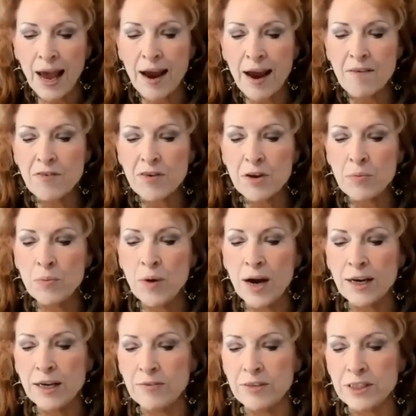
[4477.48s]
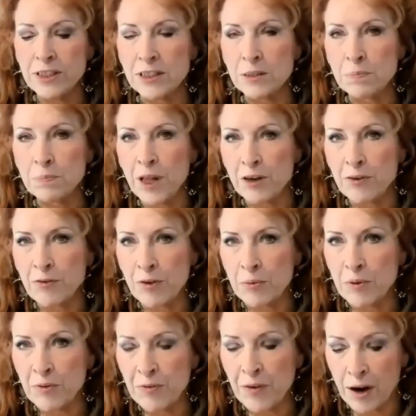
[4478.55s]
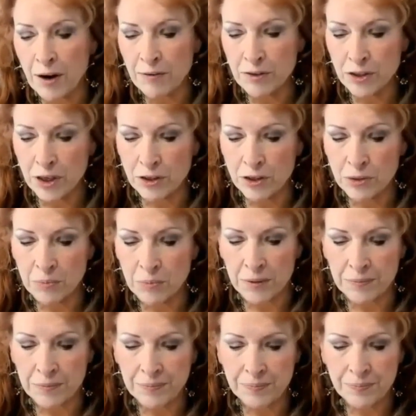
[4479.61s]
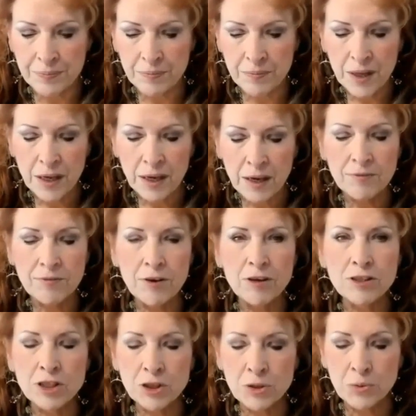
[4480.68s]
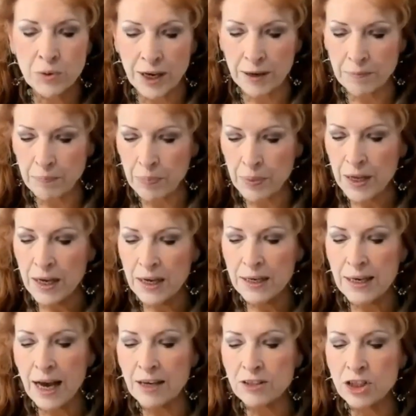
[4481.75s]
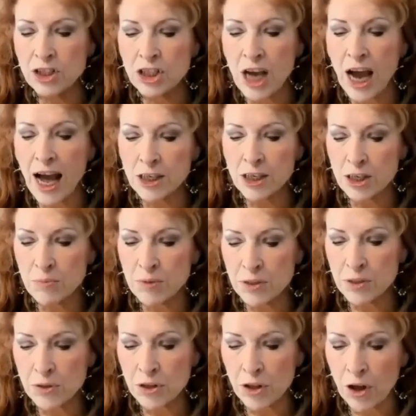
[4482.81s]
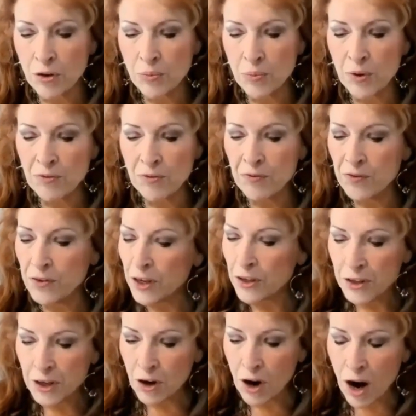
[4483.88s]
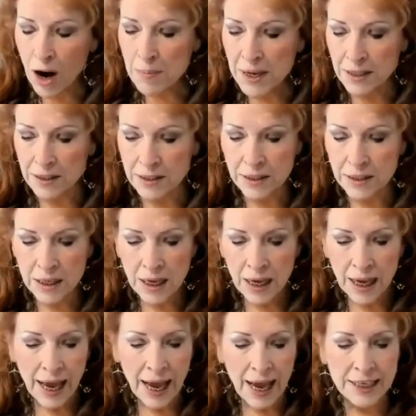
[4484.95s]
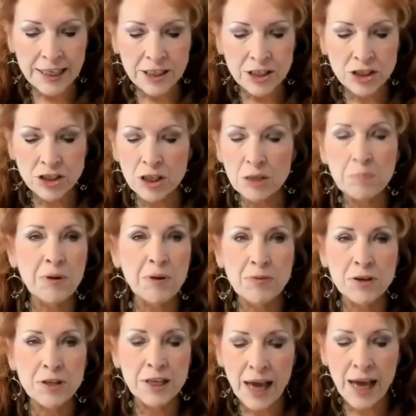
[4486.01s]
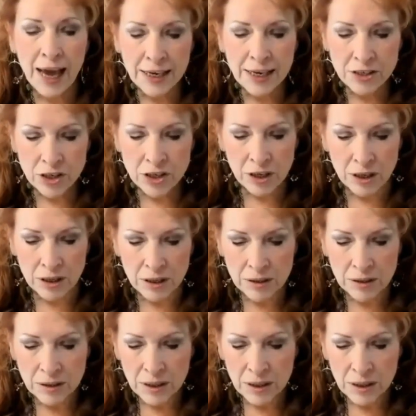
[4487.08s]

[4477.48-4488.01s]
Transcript: Every one of us is plucked from the fire of judgment. Verse three. Now Joshua was clothed with filthy garments and he stood before the angel.